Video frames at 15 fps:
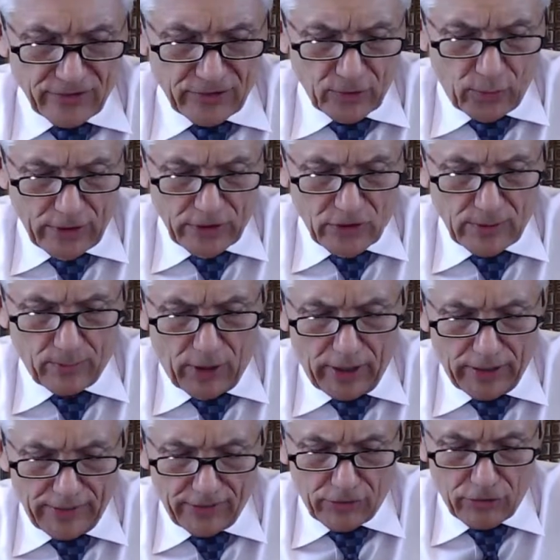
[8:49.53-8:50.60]
question, part
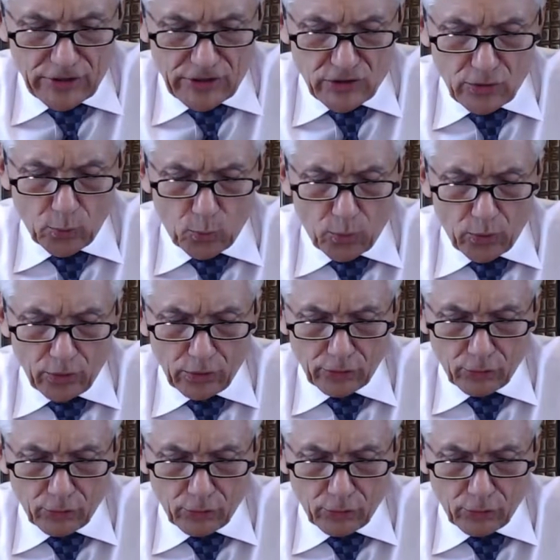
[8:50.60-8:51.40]
of the Christian world